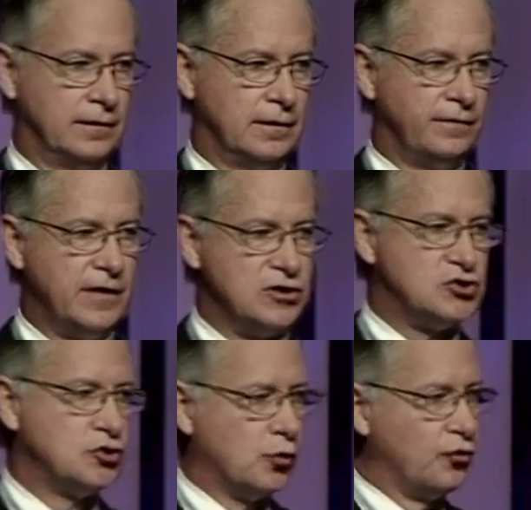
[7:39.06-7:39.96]
The
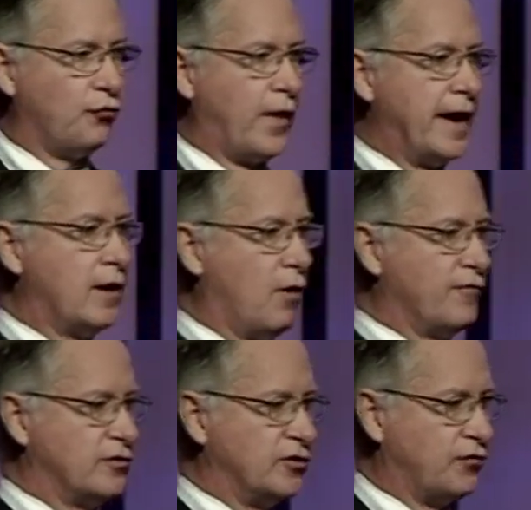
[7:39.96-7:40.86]
insured ran
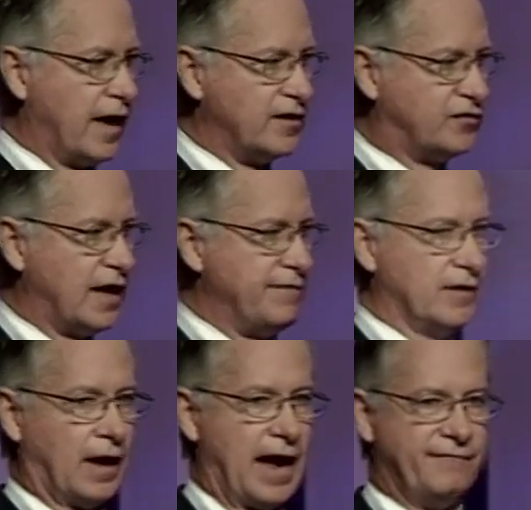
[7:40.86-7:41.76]
over to try to save the
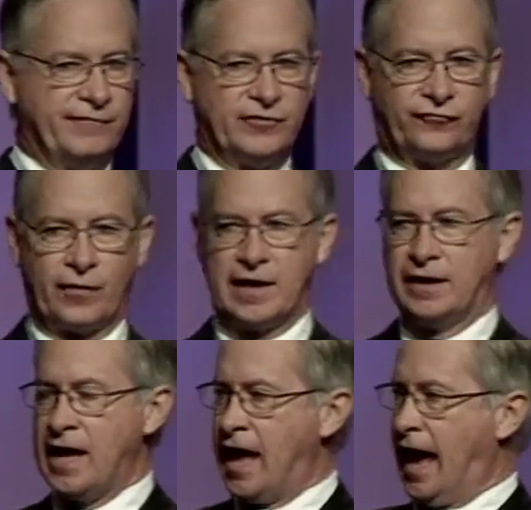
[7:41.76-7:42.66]
life of his friend,
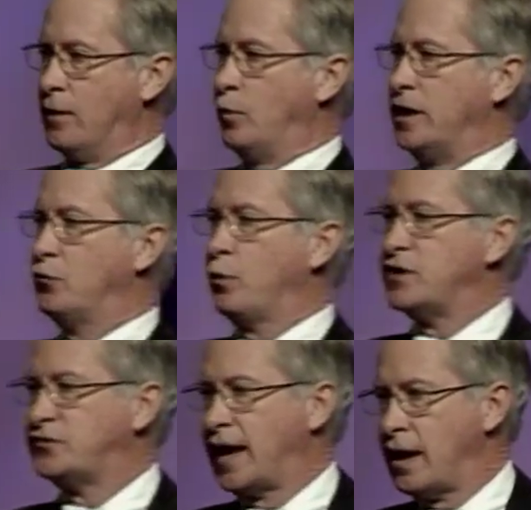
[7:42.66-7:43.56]
and when he
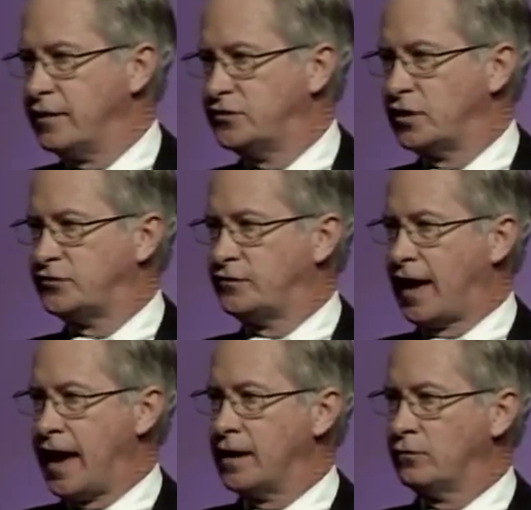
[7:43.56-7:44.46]
reached out and touched the
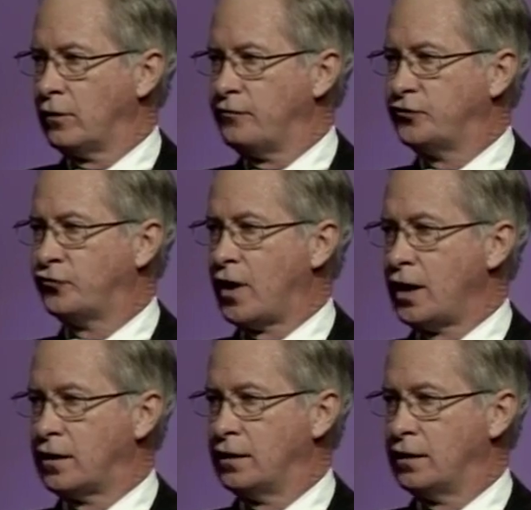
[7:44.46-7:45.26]
handle on the truck,